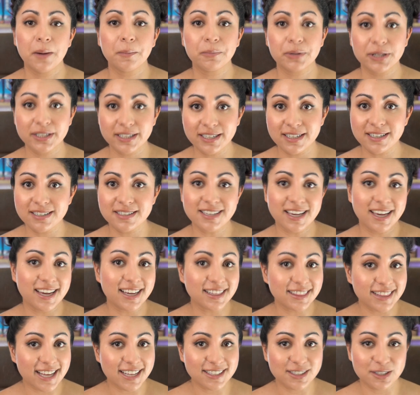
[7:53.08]
Please
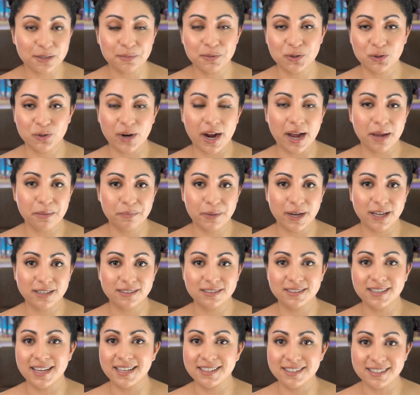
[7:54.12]
hit that subscribe
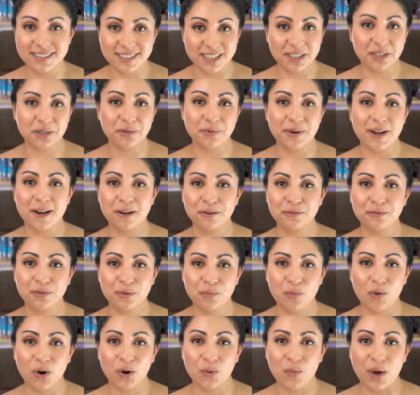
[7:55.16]
button and stick around for
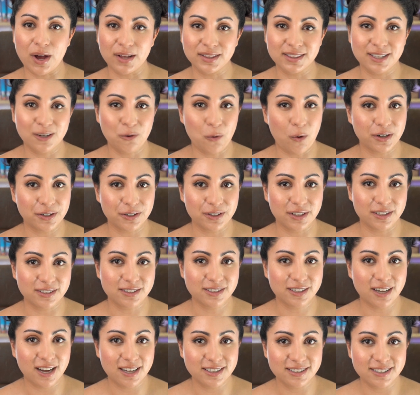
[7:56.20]
more wealth and
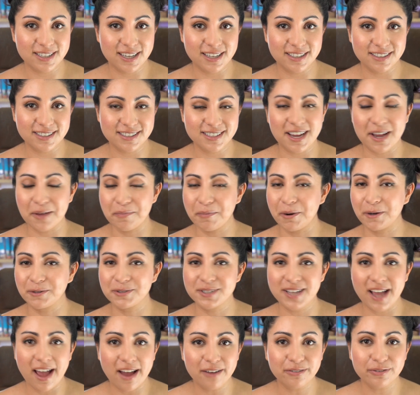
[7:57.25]
wanderlust content. I
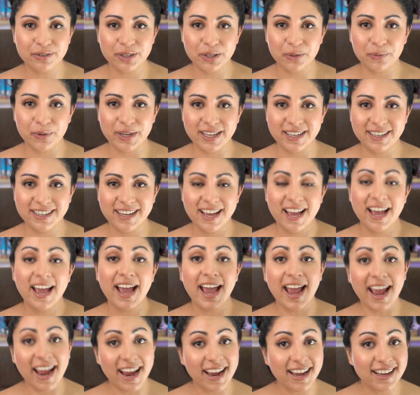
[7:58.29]
post every week
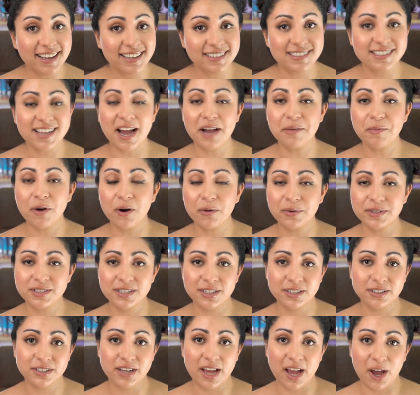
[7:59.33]
and I'm always
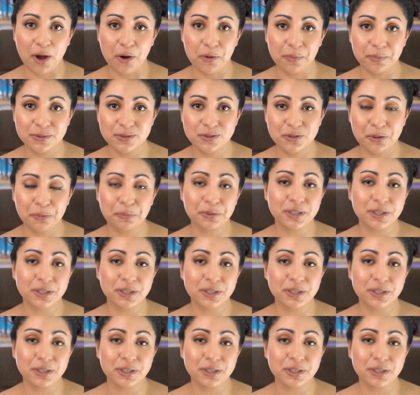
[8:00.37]
here to help. So